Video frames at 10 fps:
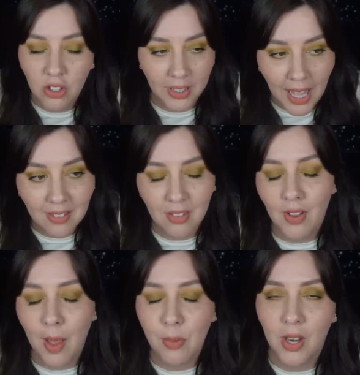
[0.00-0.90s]
Like, that's the
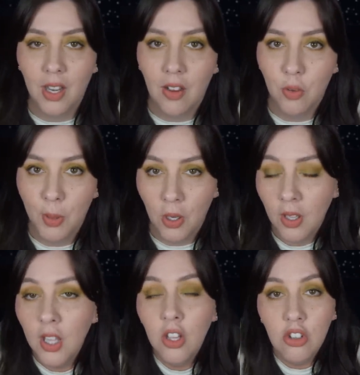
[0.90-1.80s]
vibes that I got from her.
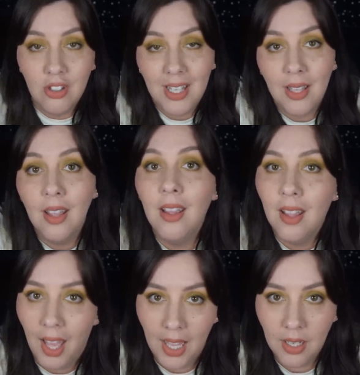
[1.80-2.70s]
She
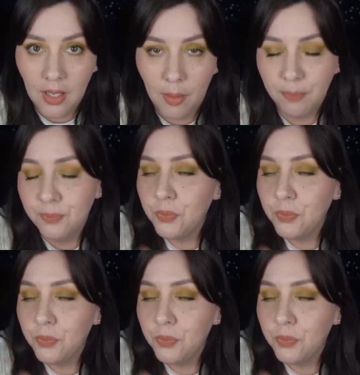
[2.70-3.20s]
hated him.